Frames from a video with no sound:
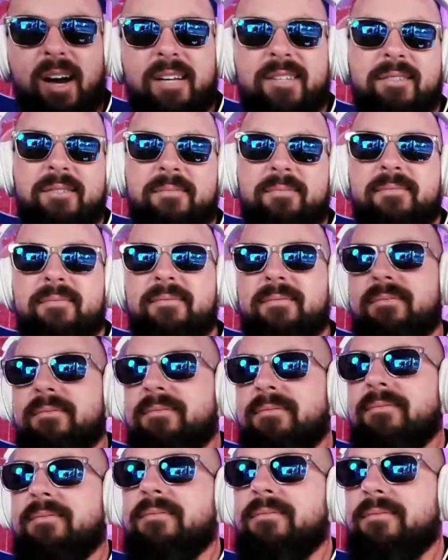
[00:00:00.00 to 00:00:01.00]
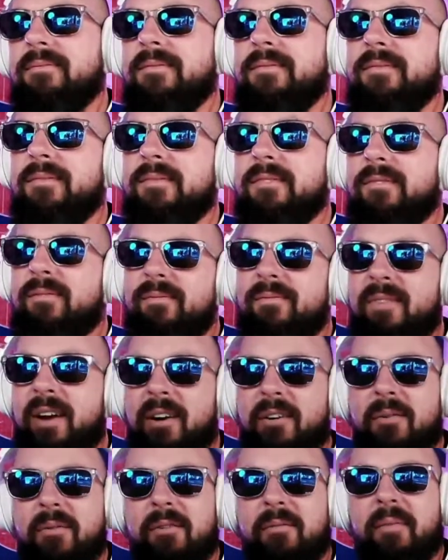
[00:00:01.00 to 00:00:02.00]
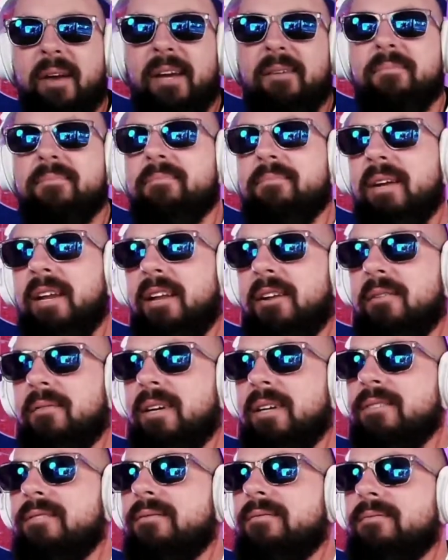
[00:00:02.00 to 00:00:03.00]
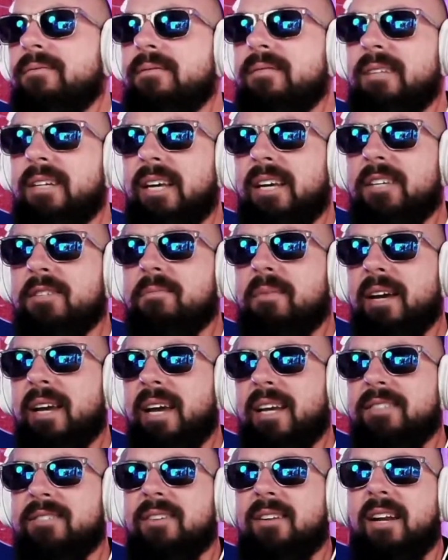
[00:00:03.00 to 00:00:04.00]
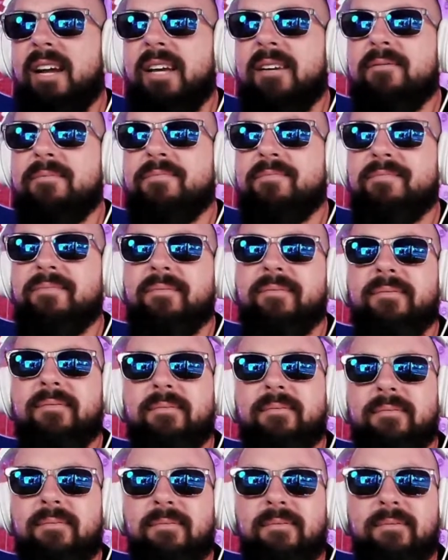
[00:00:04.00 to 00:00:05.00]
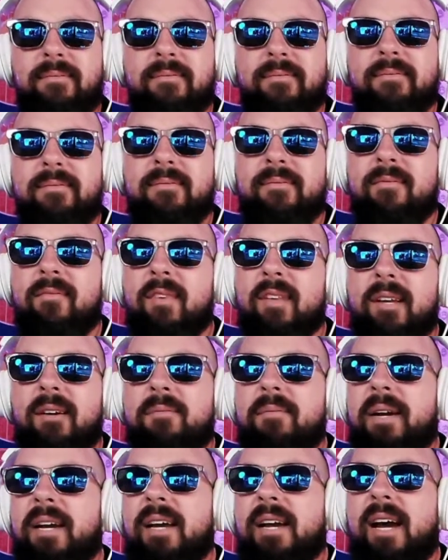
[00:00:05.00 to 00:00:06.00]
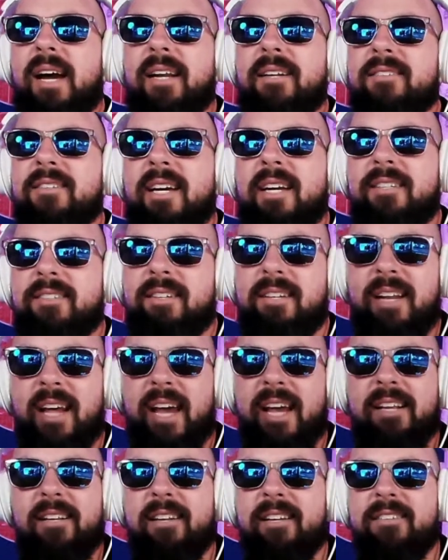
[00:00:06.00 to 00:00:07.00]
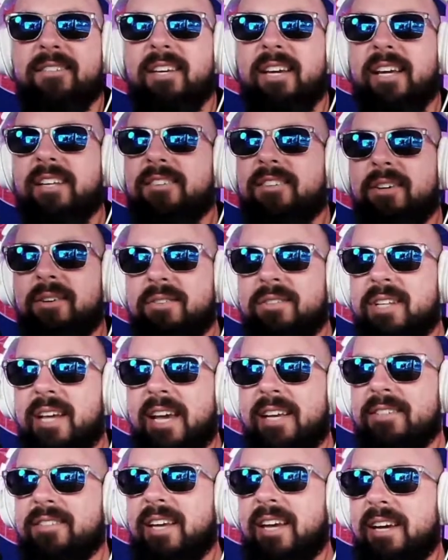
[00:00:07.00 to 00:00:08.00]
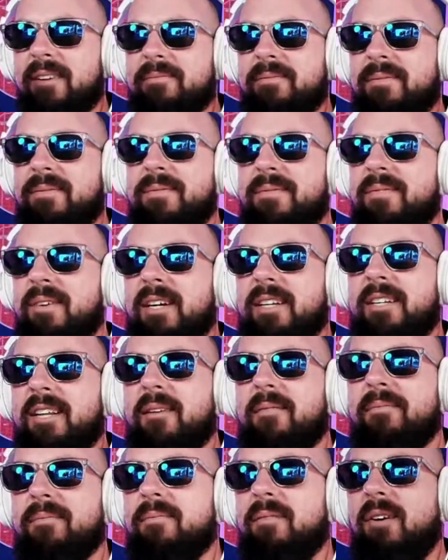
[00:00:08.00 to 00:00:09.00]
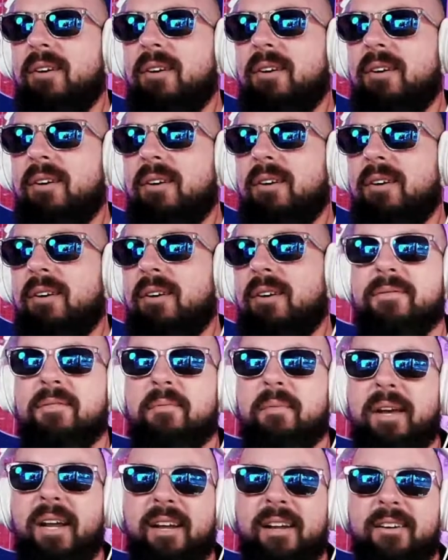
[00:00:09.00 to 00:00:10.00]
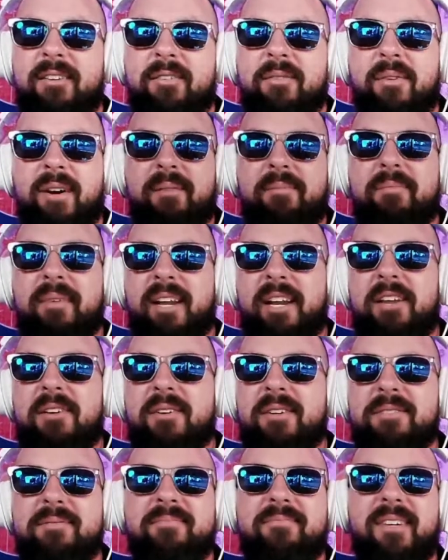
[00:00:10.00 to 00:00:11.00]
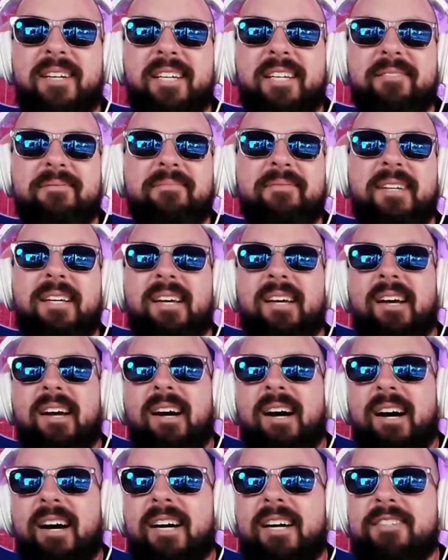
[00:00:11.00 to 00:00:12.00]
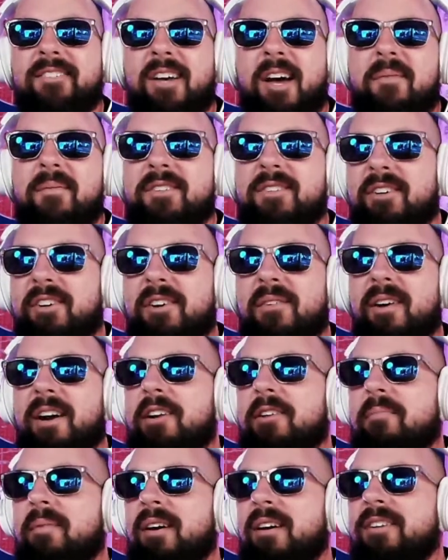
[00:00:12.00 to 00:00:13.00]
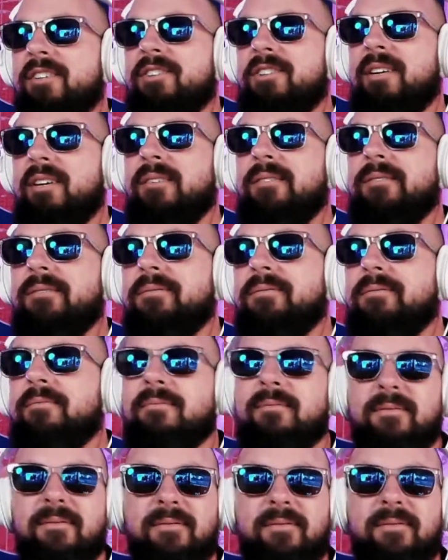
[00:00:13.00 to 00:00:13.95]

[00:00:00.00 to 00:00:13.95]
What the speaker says: They're awesome. Very well made. But anyways, he is my guest tonight. Oh my God. It's like tonight. It's like Tuesday's like fucked up all day today for me. And I don't know why. But anyways, fuck it. Thomas, are you ready to be on the show?